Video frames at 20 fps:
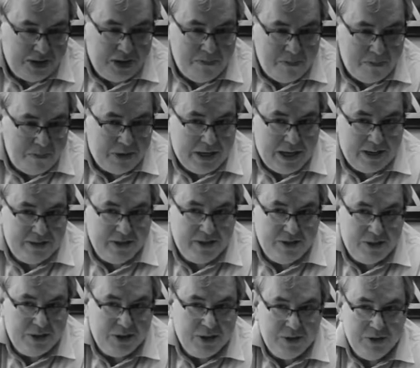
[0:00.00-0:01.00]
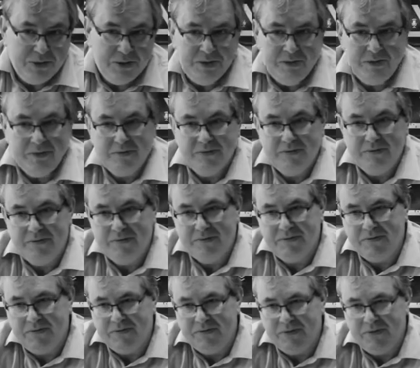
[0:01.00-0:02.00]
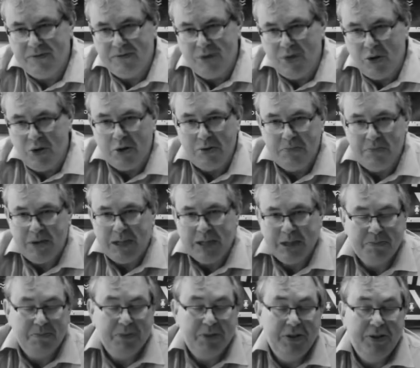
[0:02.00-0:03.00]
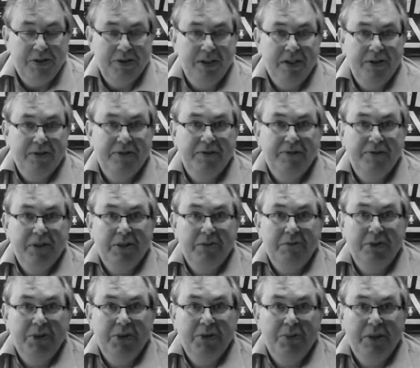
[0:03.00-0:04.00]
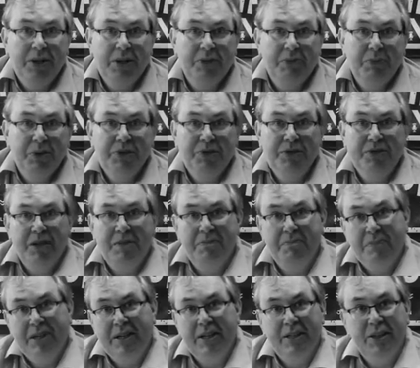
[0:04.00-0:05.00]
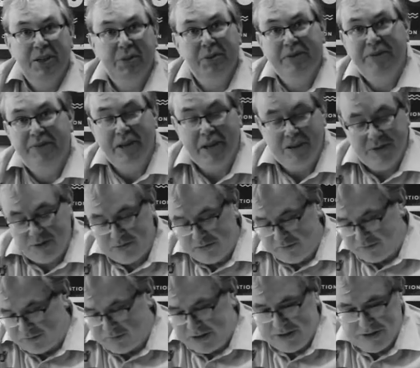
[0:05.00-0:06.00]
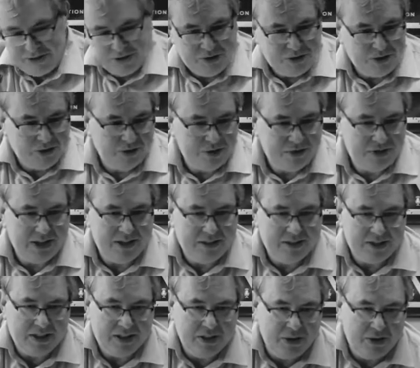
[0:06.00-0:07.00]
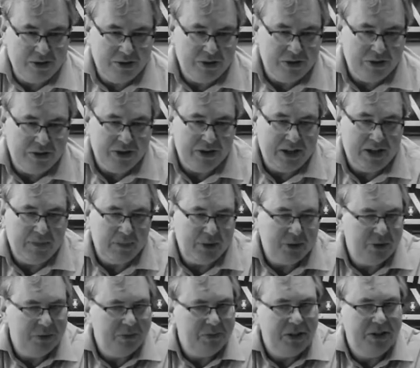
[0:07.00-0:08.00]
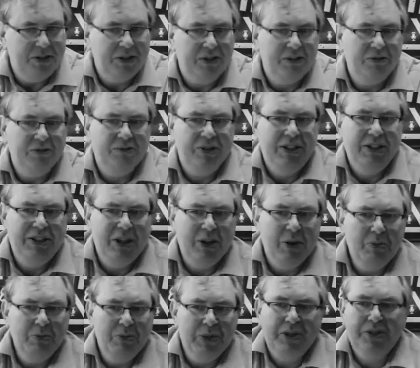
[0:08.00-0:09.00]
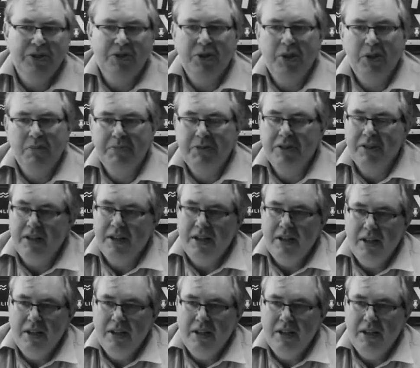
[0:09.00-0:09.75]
then bled into non-blaxploitation films as well, which then began to affect right across the entire genre, and that was something that really only stopped